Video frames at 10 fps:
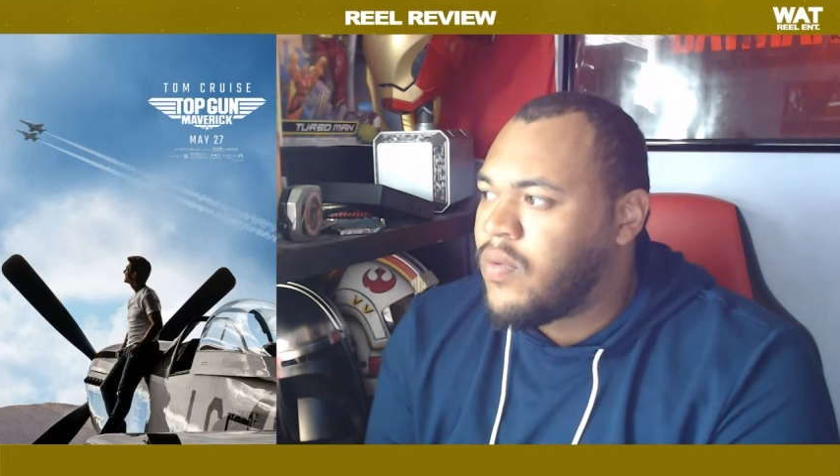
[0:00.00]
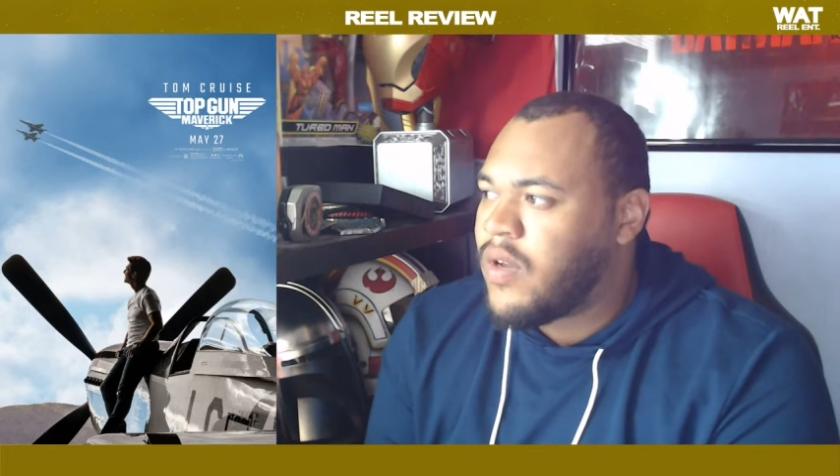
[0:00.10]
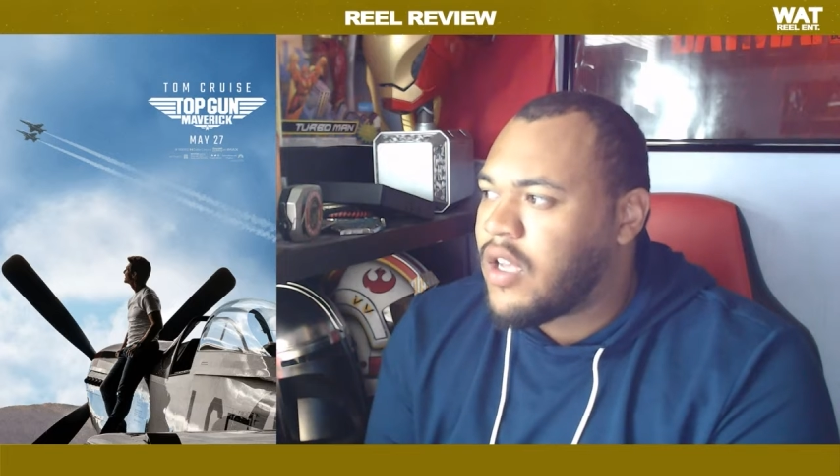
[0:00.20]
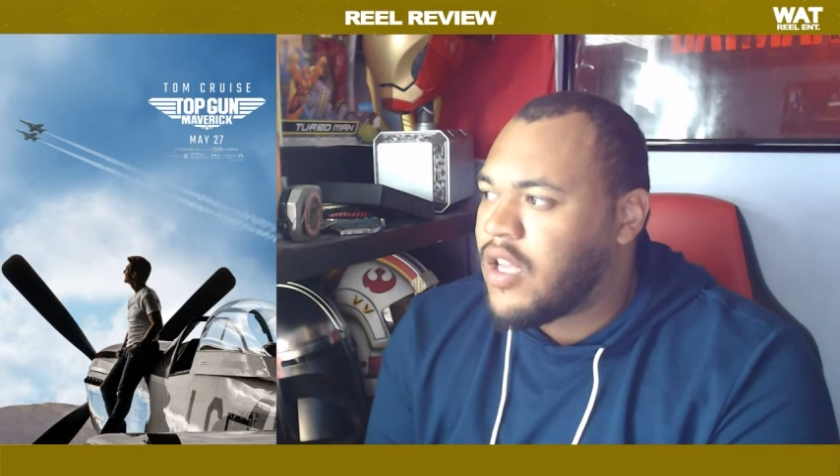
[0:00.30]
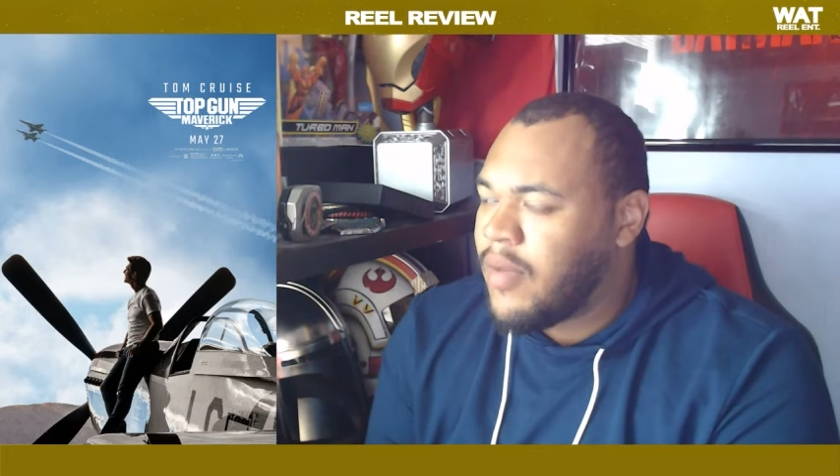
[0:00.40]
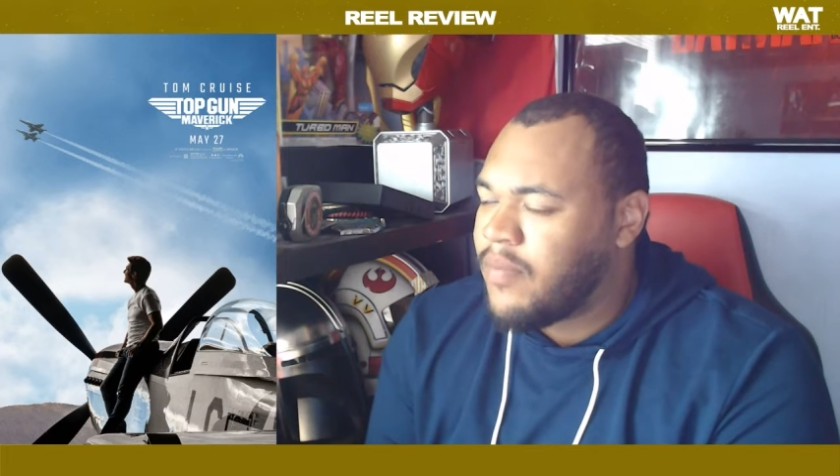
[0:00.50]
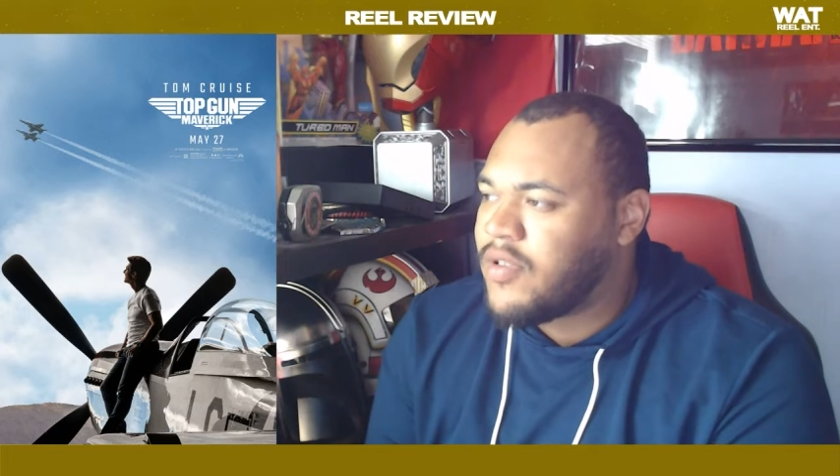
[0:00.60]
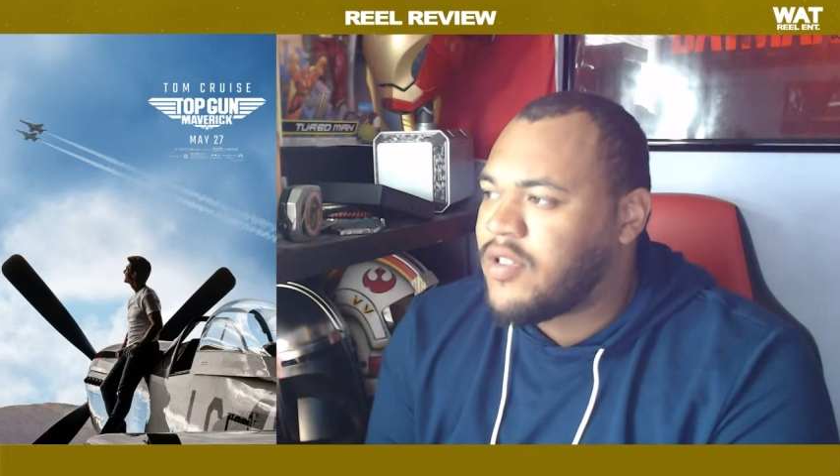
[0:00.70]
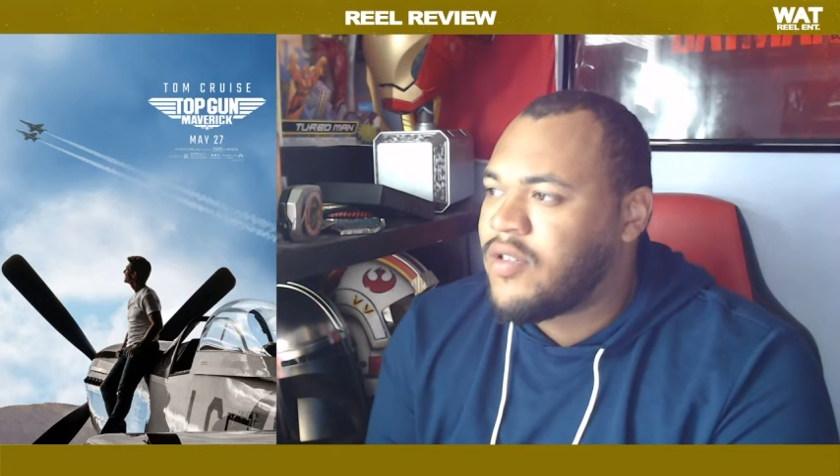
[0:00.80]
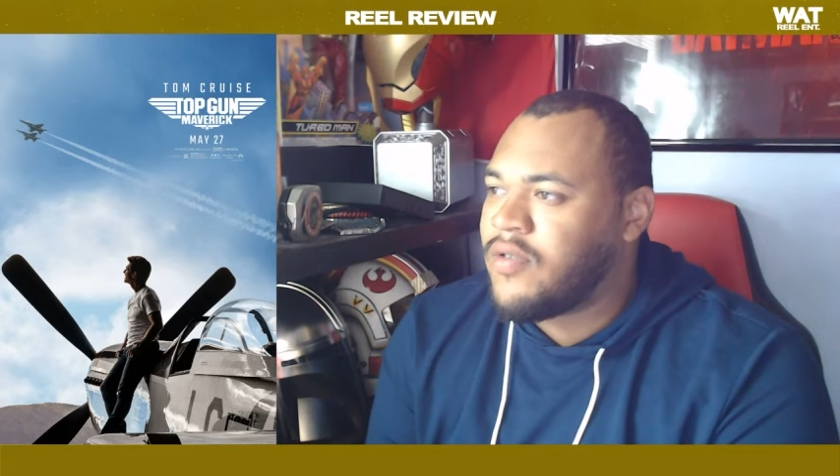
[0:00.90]
when it
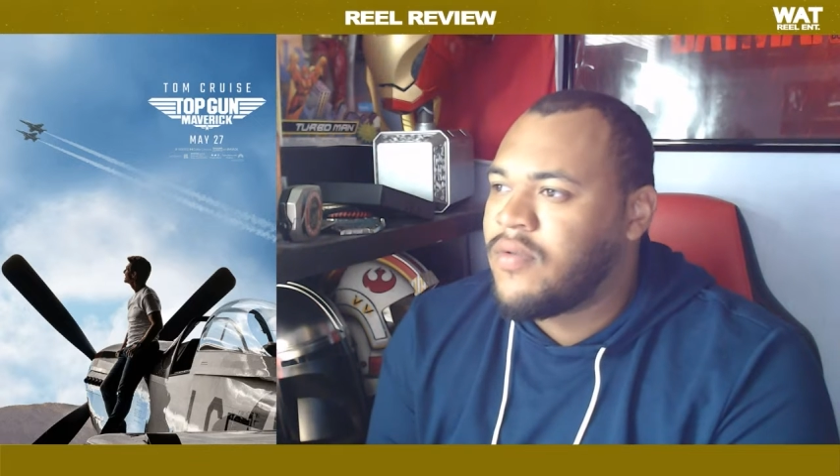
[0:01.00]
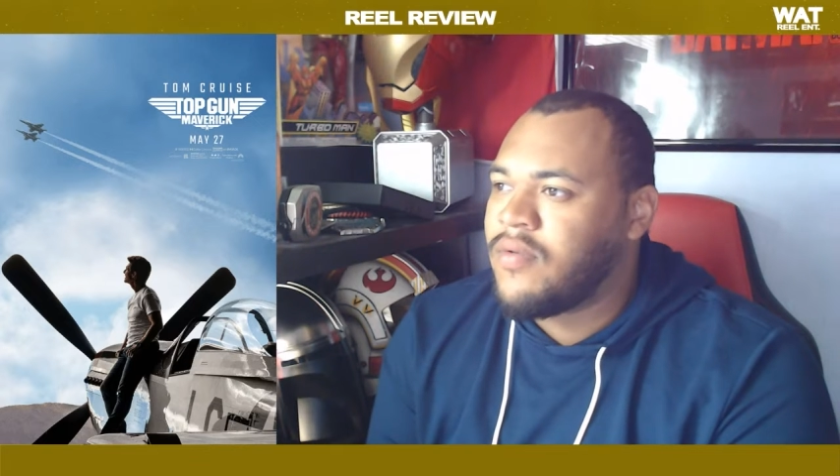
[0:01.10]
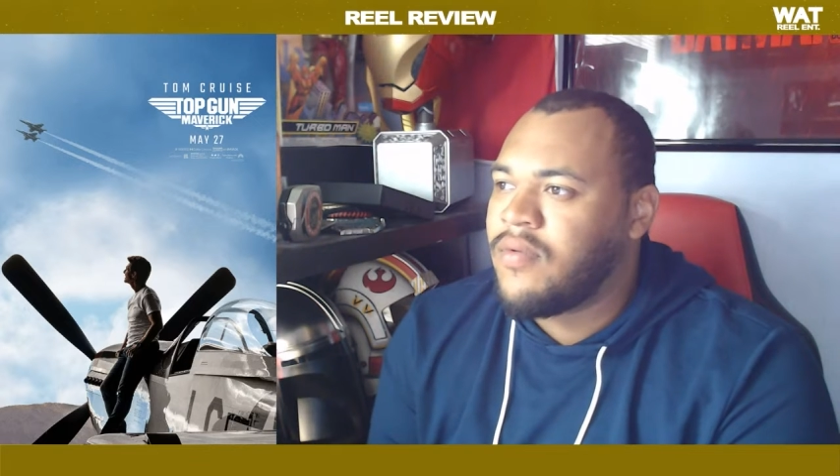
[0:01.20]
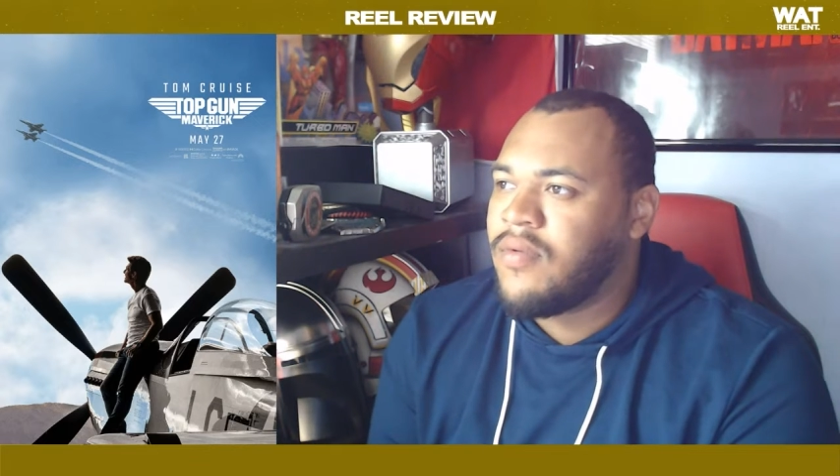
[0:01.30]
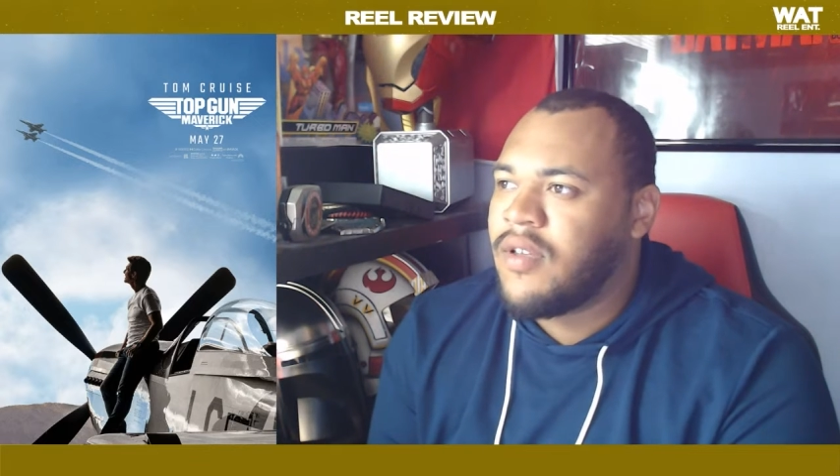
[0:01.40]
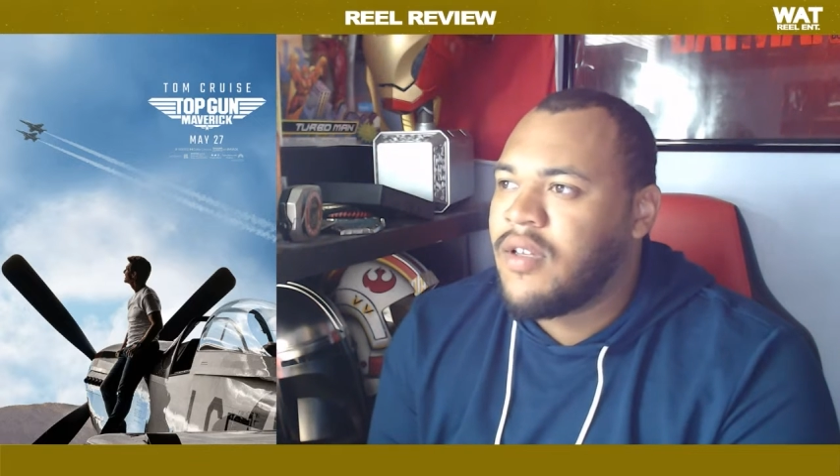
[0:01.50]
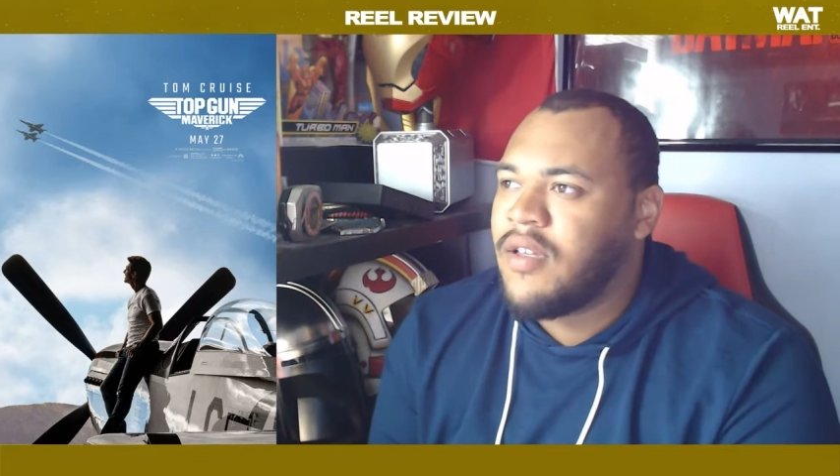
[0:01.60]
comes to